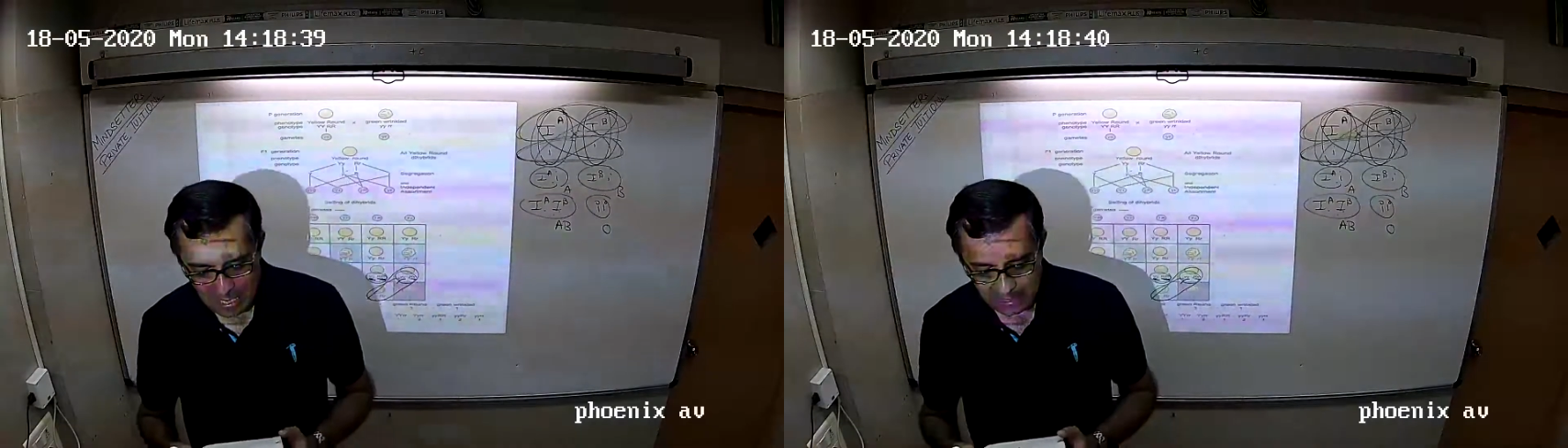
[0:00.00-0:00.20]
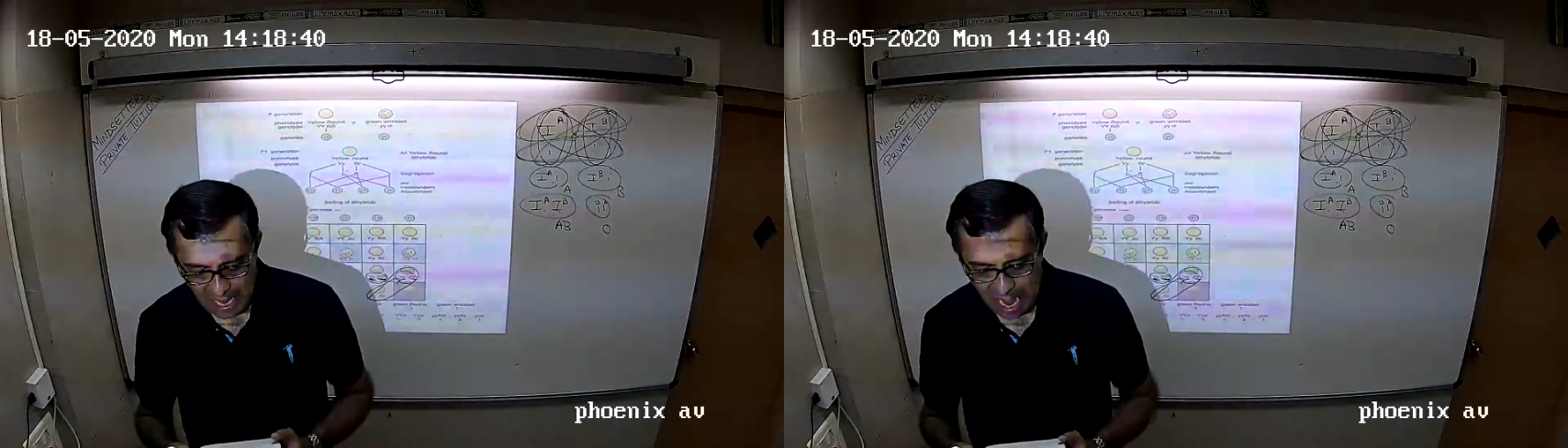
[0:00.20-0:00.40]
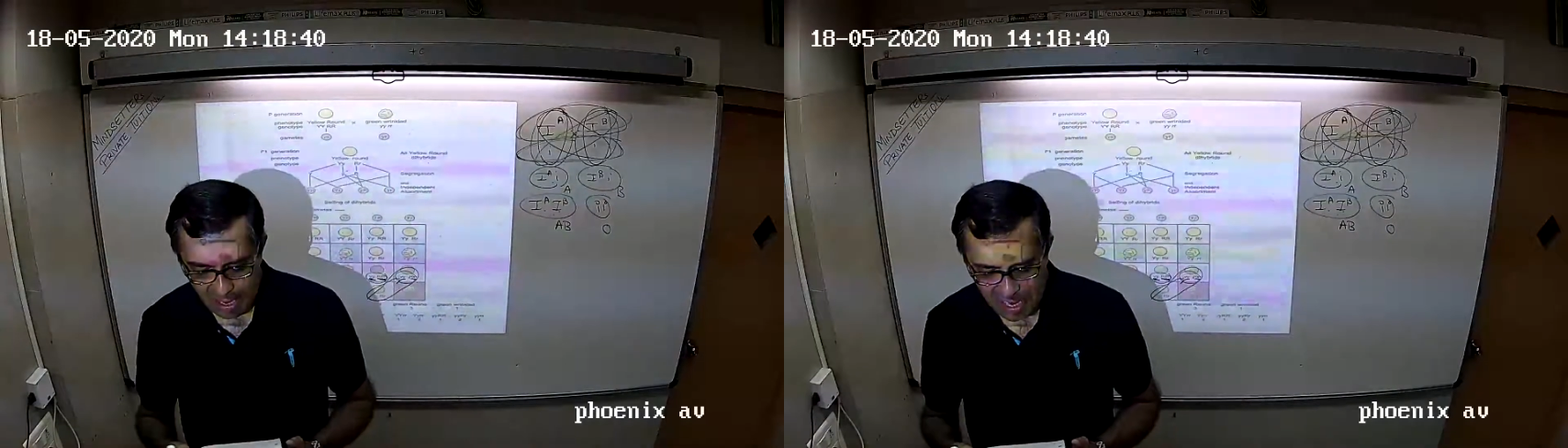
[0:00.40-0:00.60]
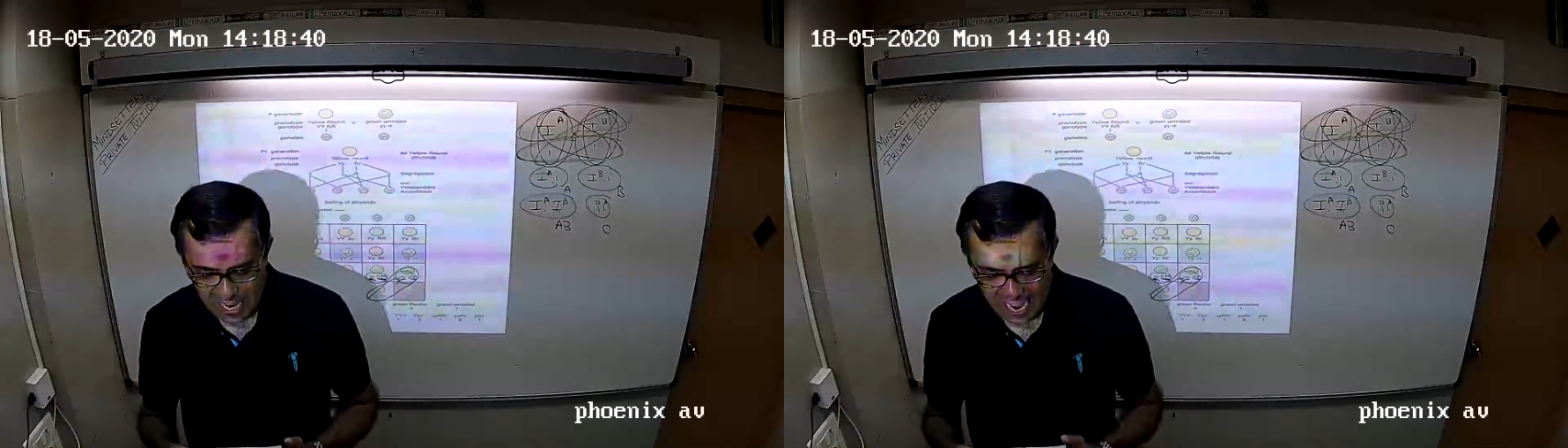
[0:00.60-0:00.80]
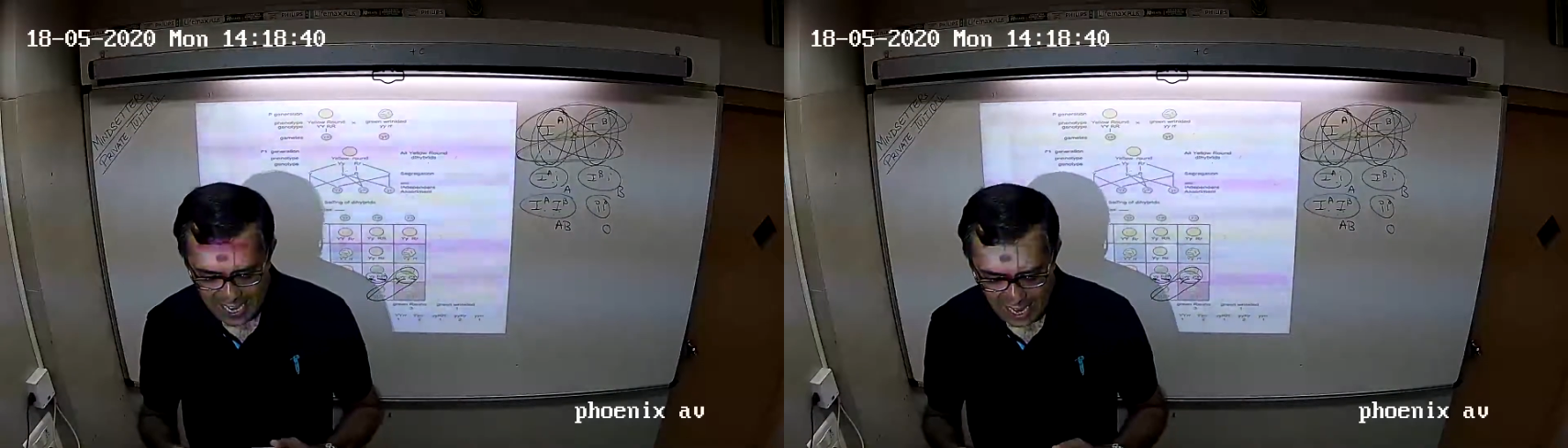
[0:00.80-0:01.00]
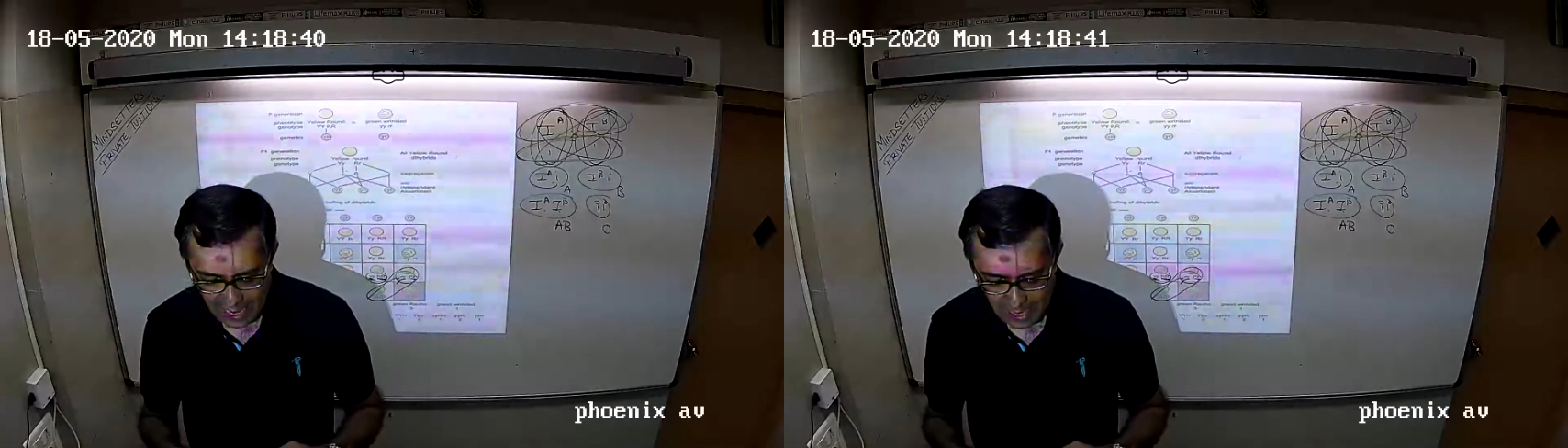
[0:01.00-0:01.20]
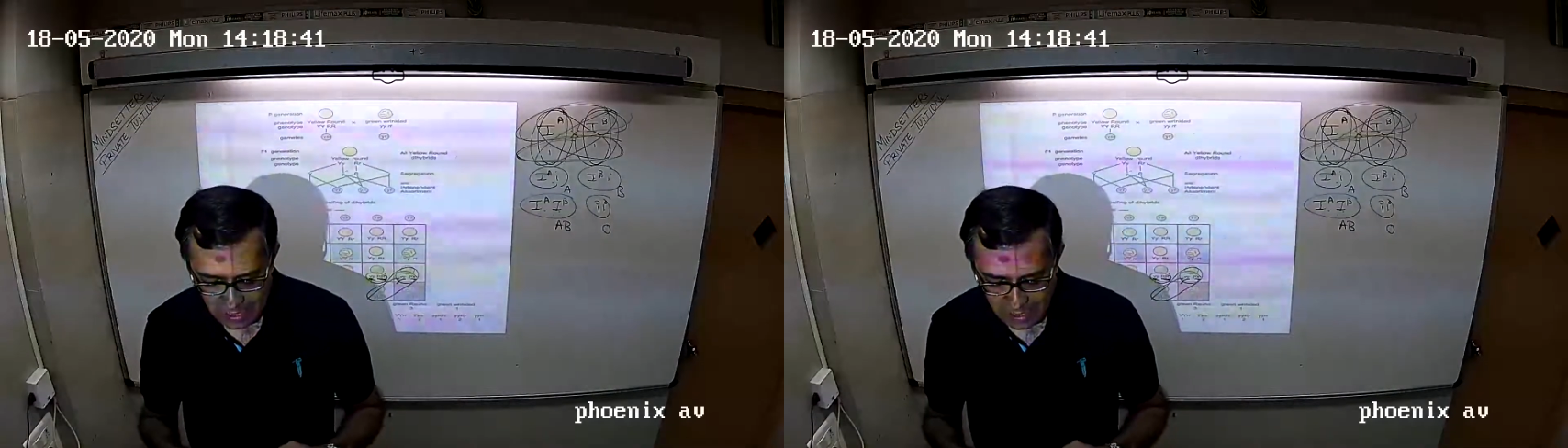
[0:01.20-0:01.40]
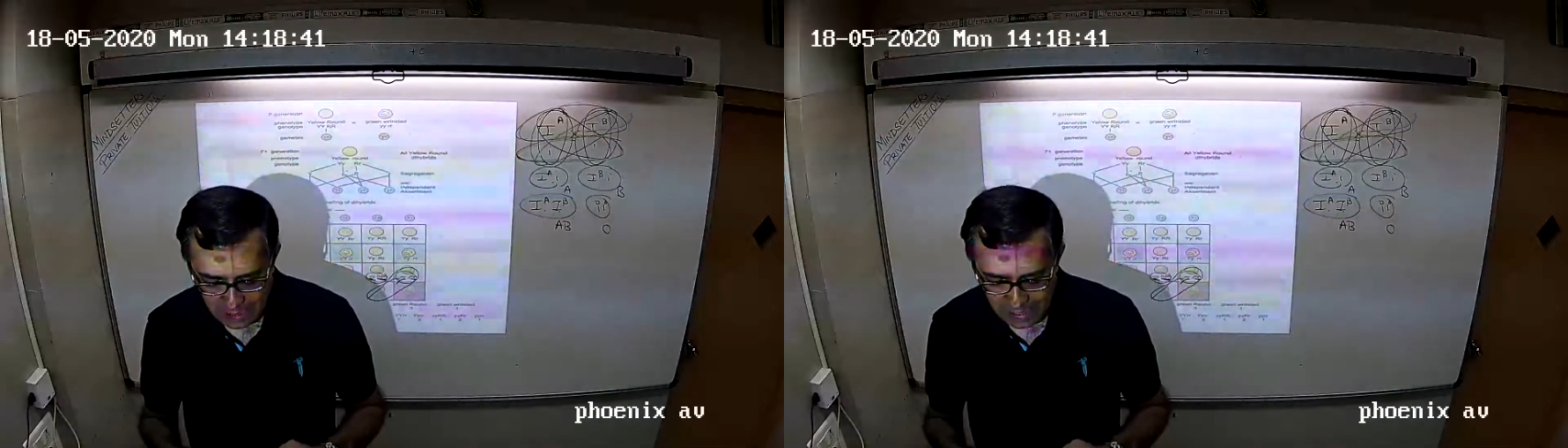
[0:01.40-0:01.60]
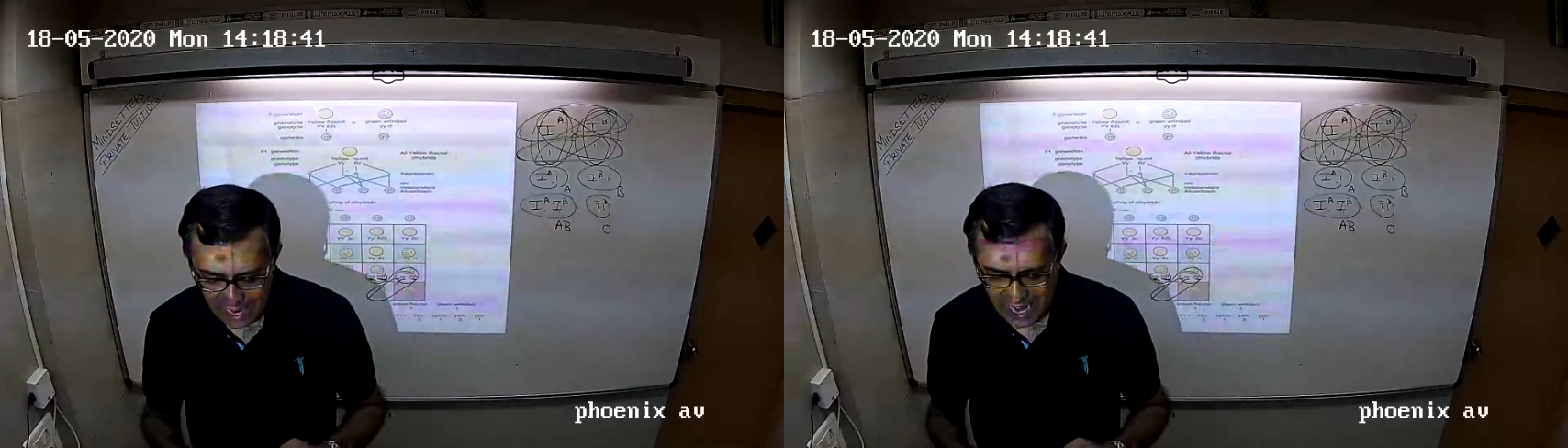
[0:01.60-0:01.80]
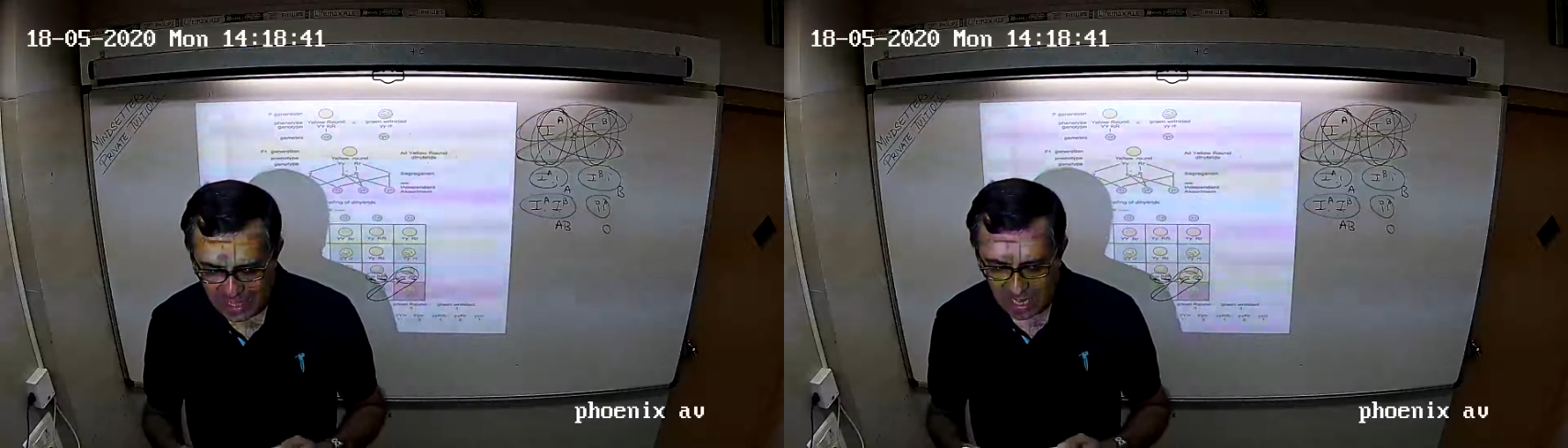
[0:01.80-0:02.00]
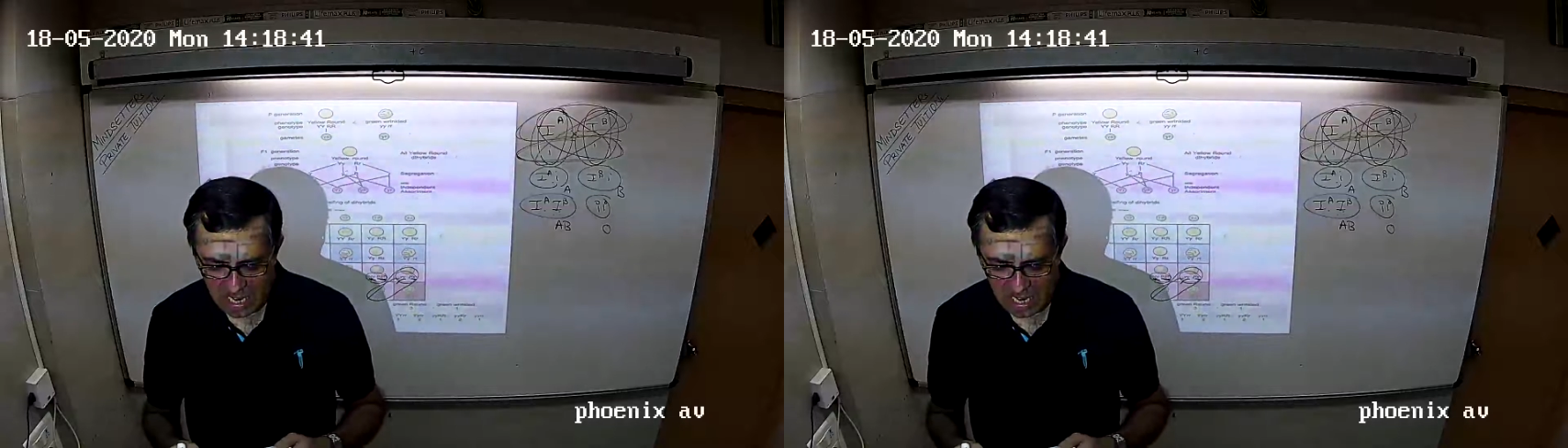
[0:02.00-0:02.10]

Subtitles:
Then 118, select the